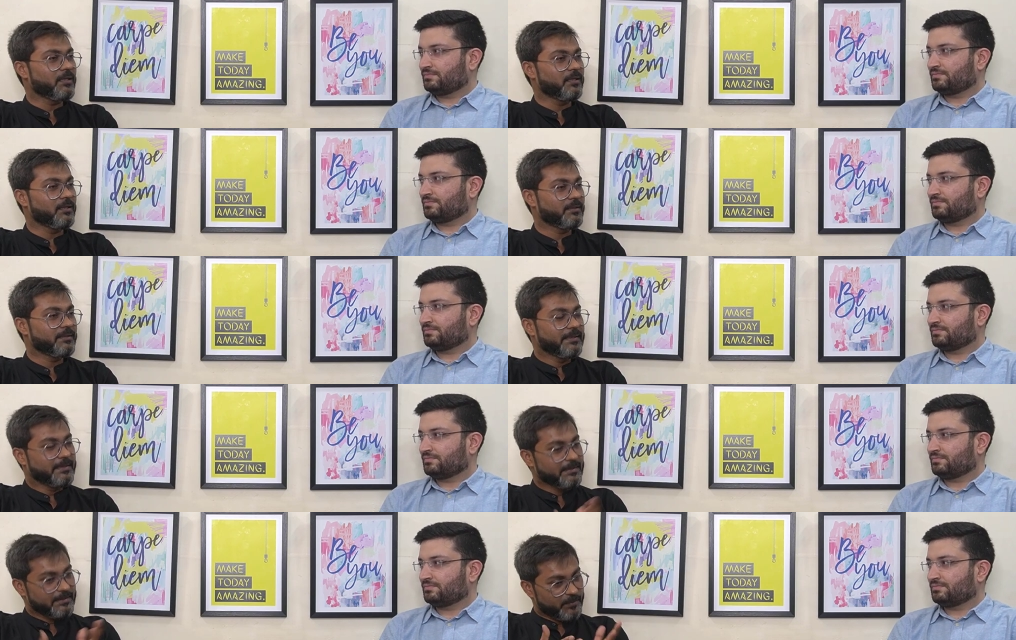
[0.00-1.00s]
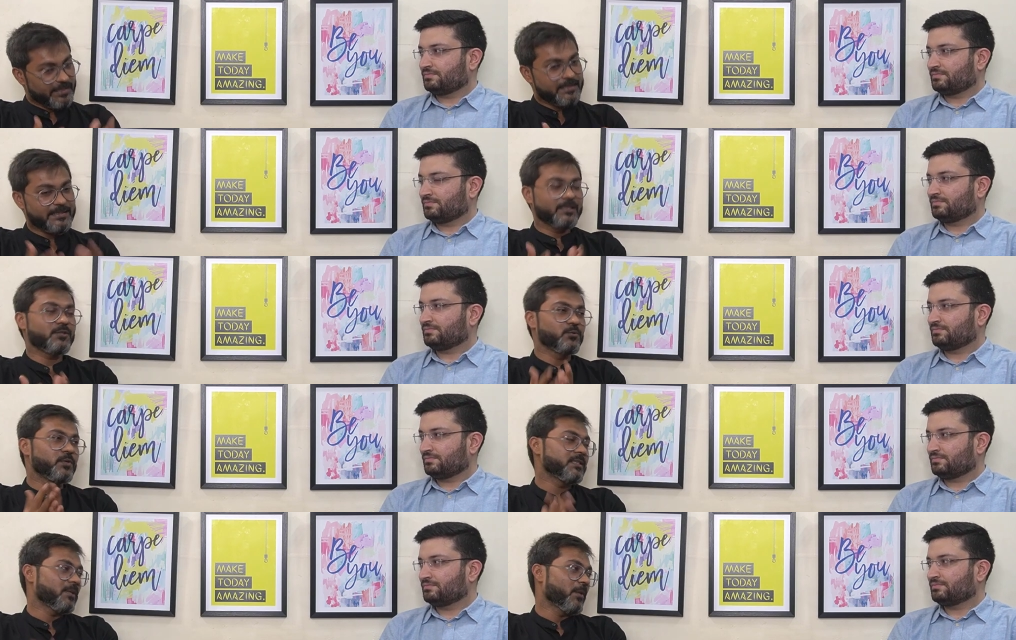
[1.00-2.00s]
Speaker 1: uh, please tell the
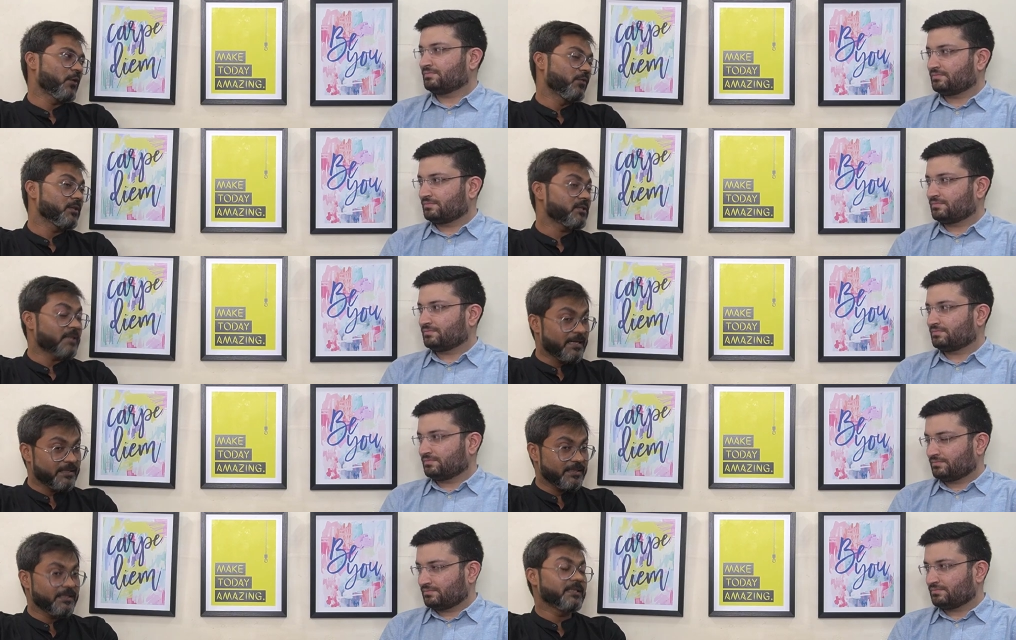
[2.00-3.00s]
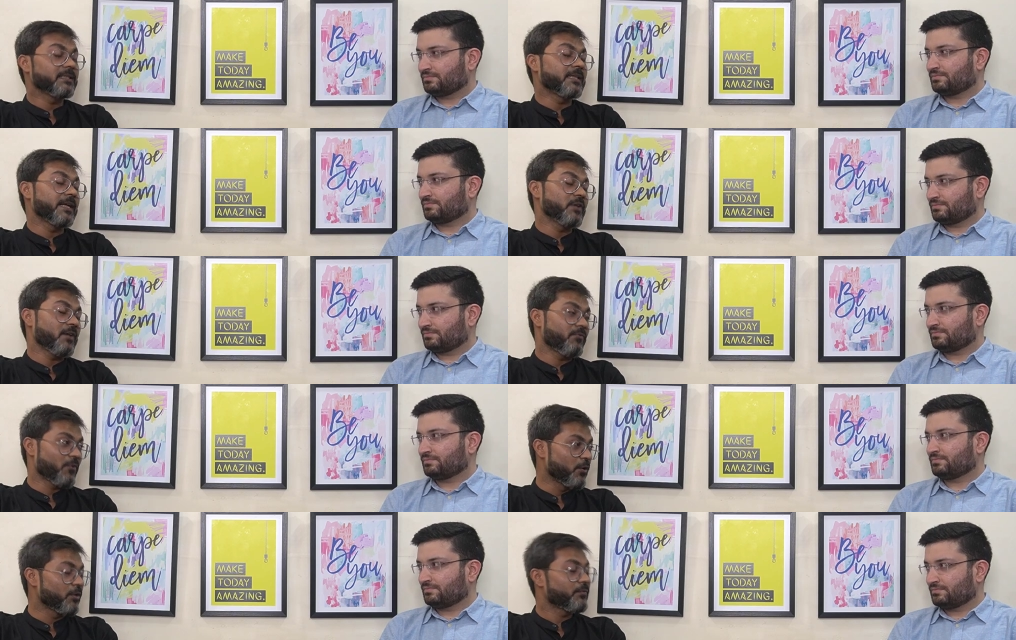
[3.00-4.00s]
students about what strategy that you have
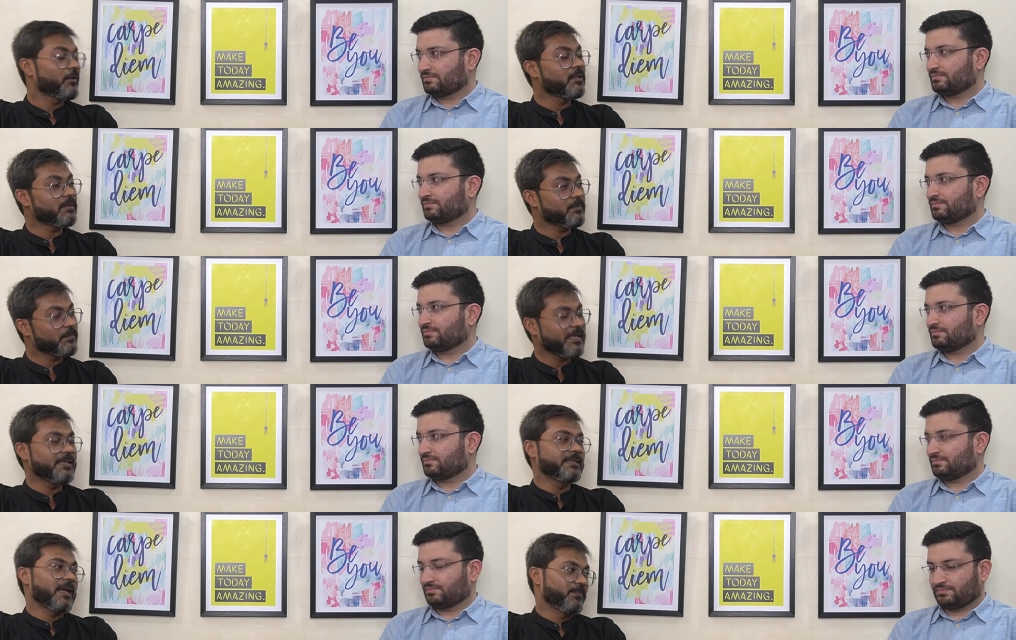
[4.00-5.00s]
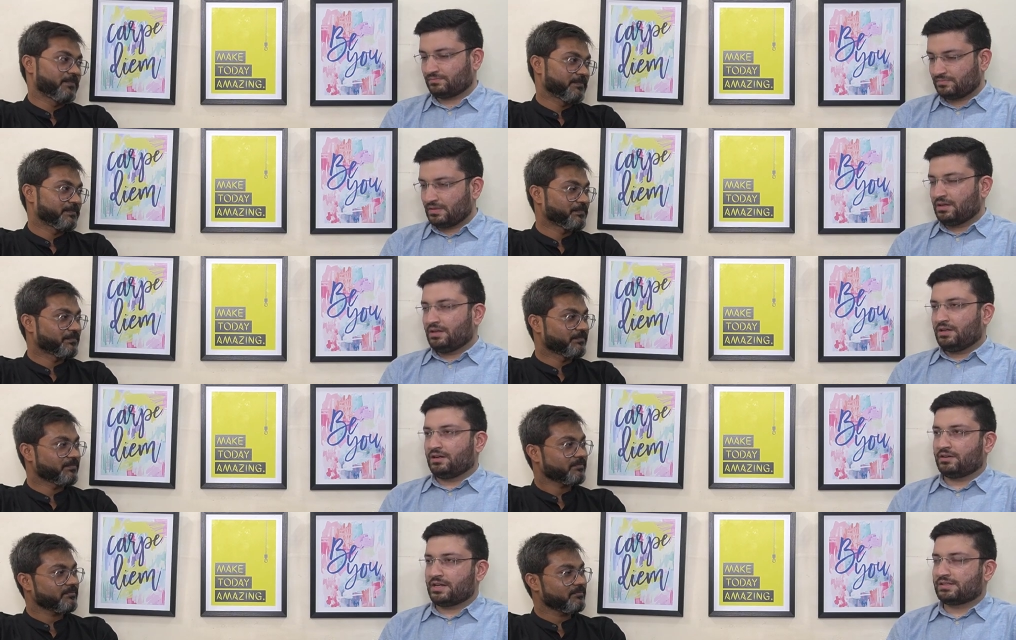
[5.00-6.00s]
followed for the pre exam.
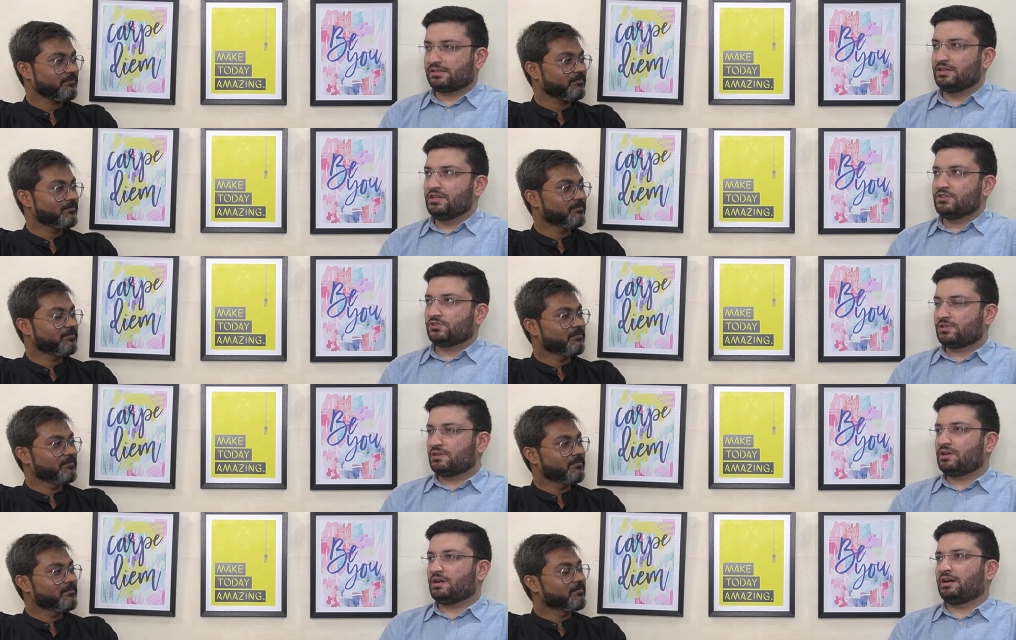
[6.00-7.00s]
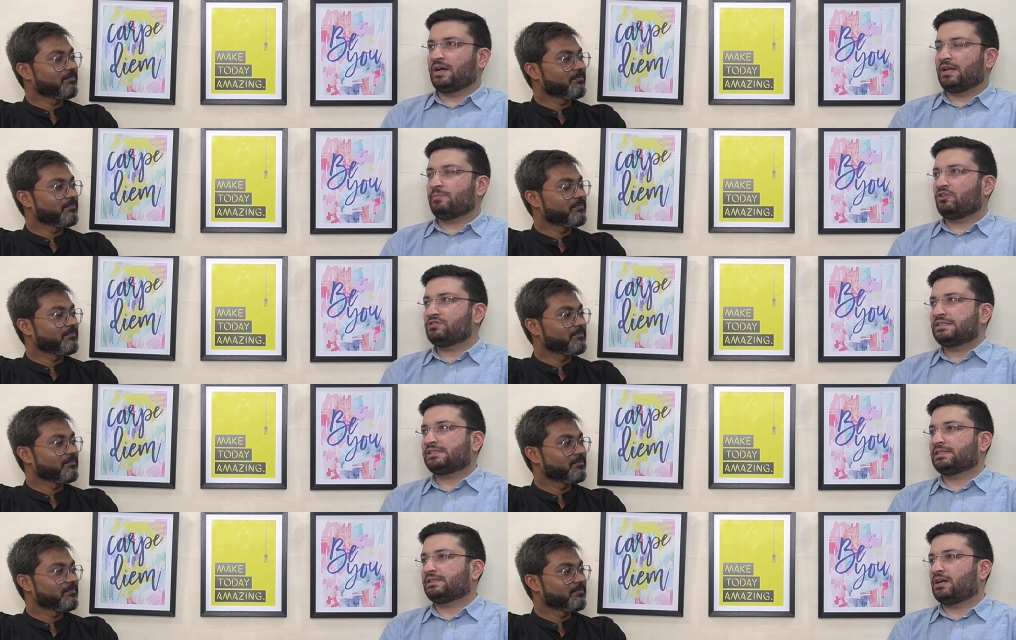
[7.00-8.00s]
Speaker 2: Uh, right, sir. So, sir, uh, I'll be
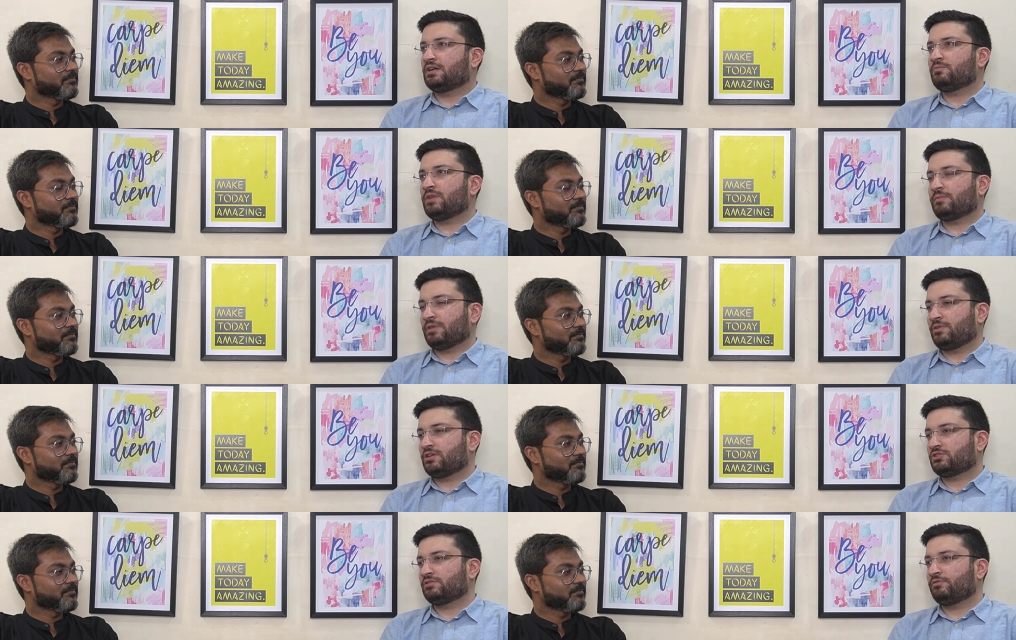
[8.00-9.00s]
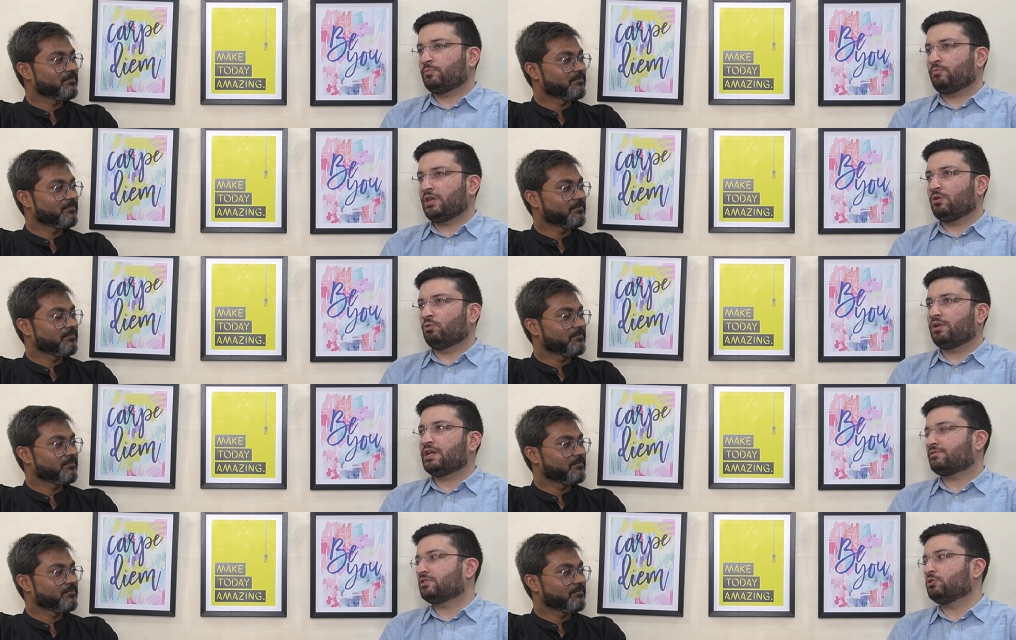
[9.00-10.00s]
honest, I started my preparation for pre only
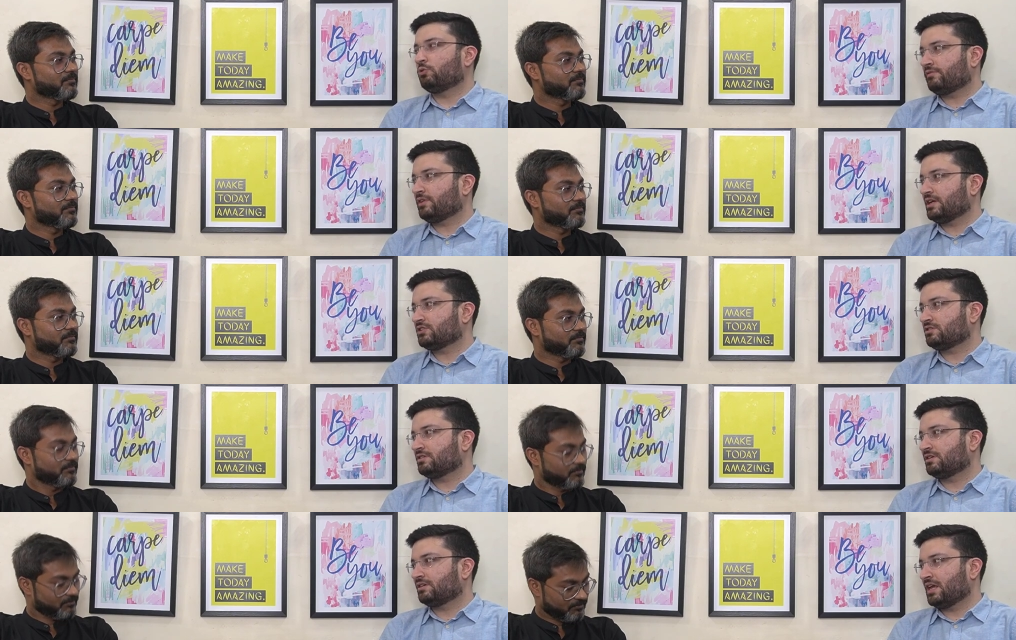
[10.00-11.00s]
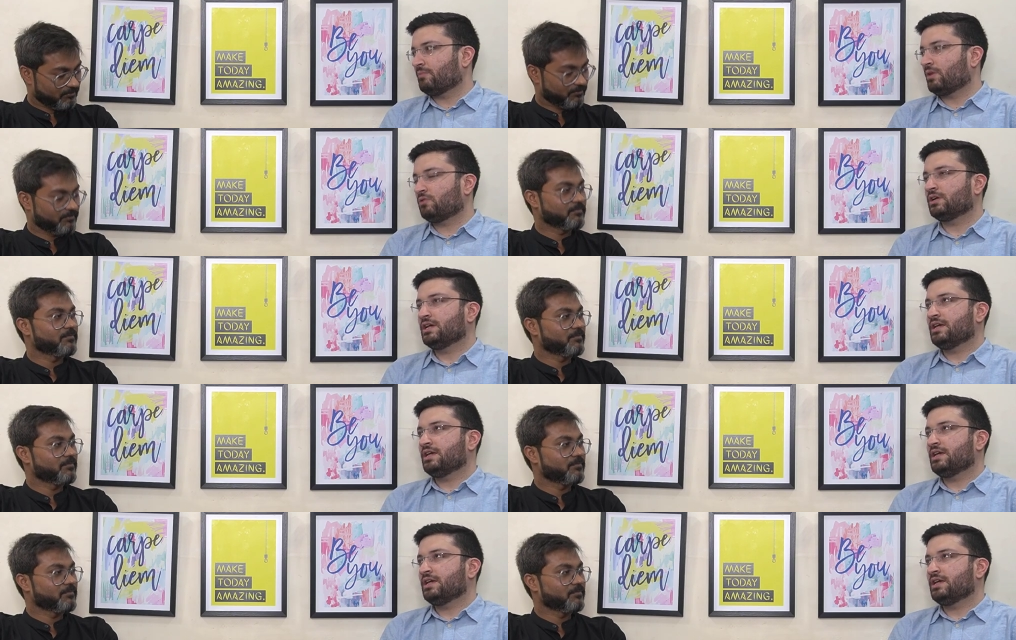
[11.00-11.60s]
after the notification uh, came out.